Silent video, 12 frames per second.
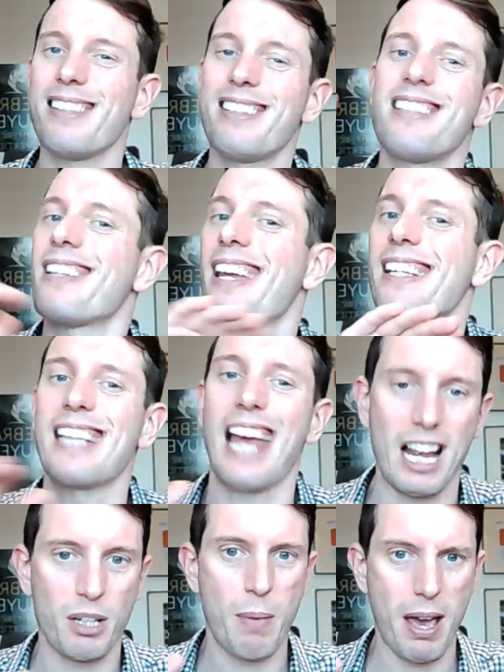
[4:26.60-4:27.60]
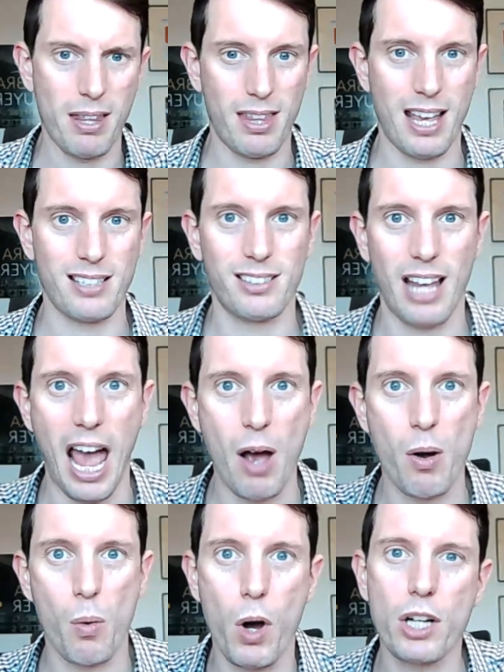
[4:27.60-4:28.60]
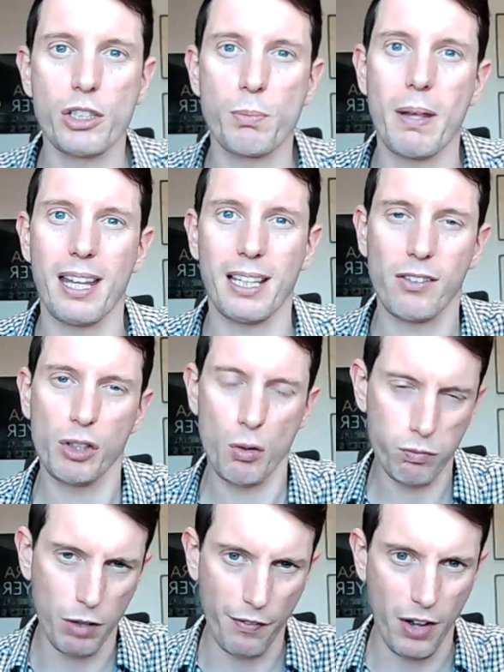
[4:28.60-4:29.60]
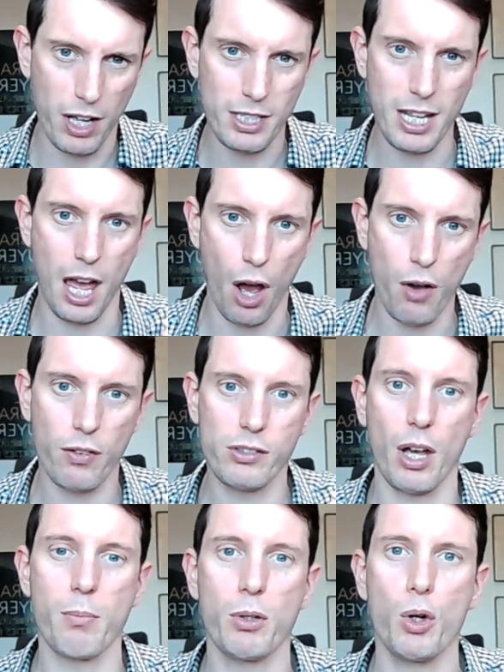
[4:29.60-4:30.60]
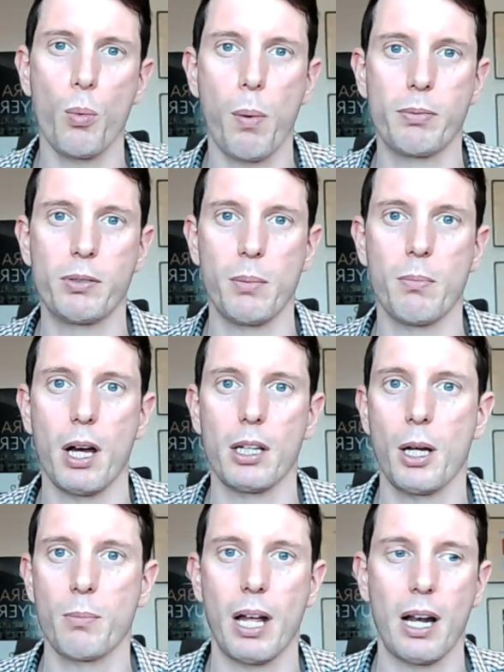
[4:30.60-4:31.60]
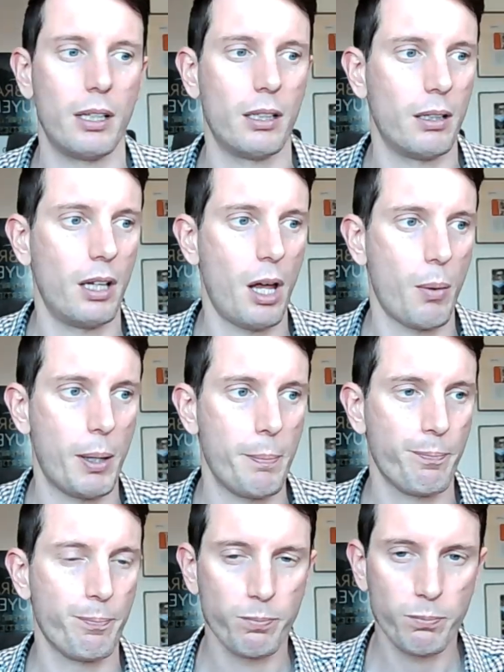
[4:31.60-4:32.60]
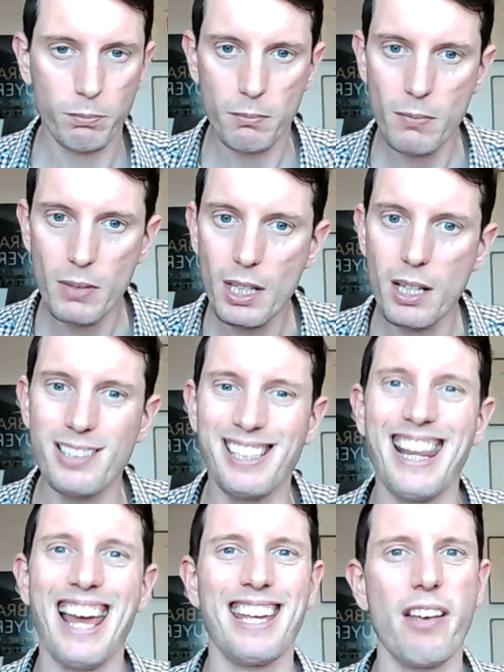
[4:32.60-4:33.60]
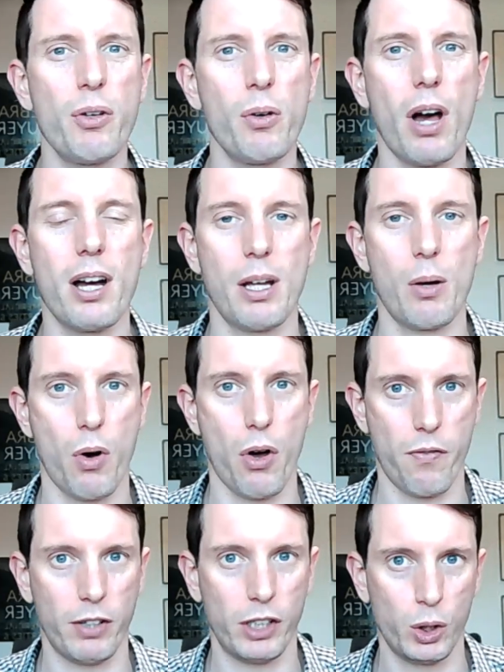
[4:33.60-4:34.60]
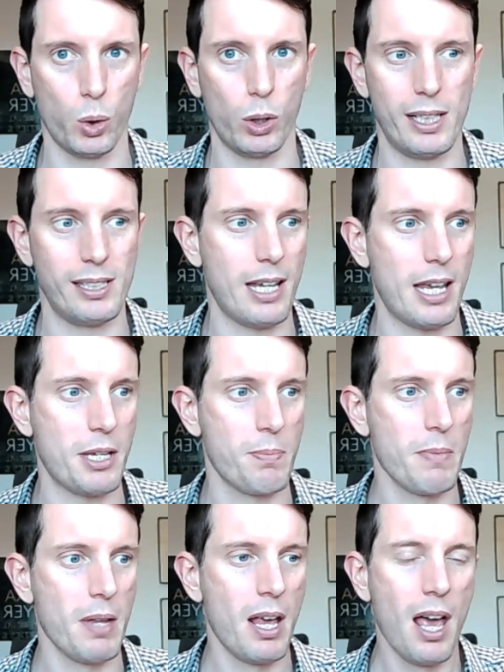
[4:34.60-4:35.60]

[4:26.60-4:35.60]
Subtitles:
This isn't exact math as to how it works, but that gives you a rough idea. Over time, your property might come down a little bit lower. So that gives you an idea what a short lease is.